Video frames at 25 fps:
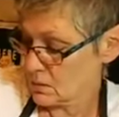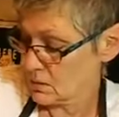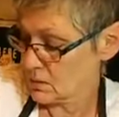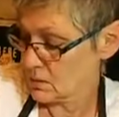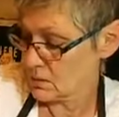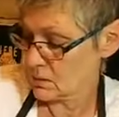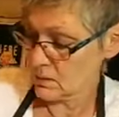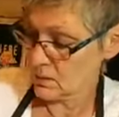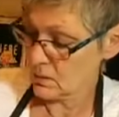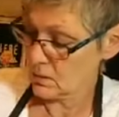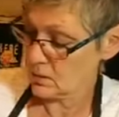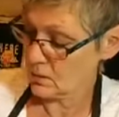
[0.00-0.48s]

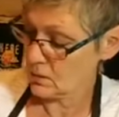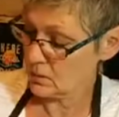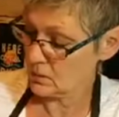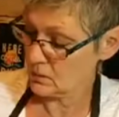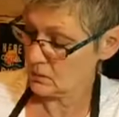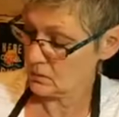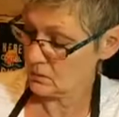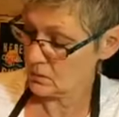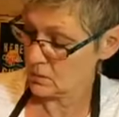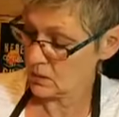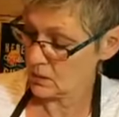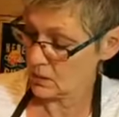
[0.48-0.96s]
I don't
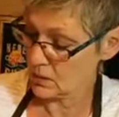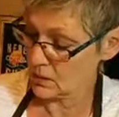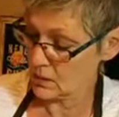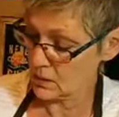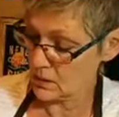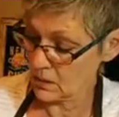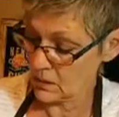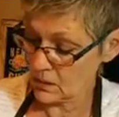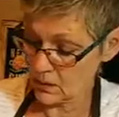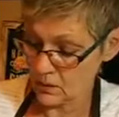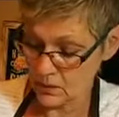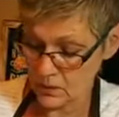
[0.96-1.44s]
really
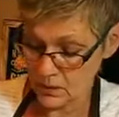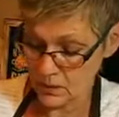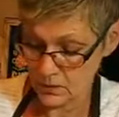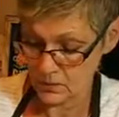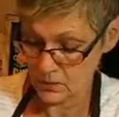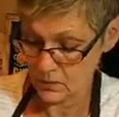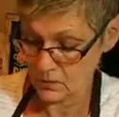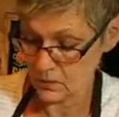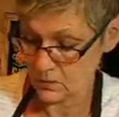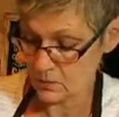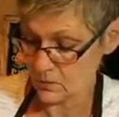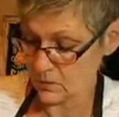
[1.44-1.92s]
like how that's
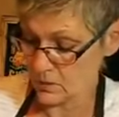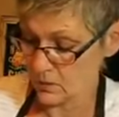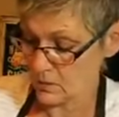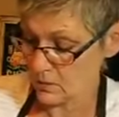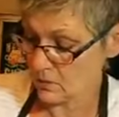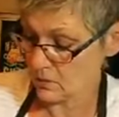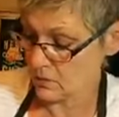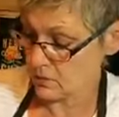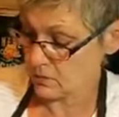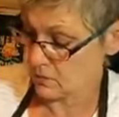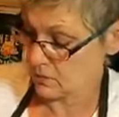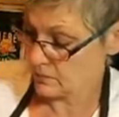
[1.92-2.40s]
going
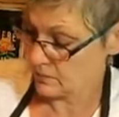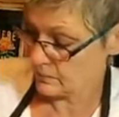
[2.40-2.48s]
on.